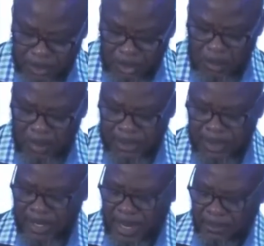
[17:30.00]
So imparting
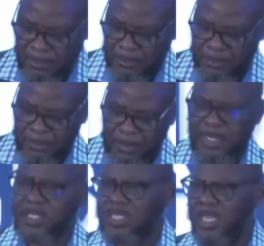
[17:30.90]
life as
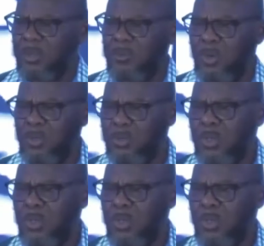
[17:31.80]
a child of God,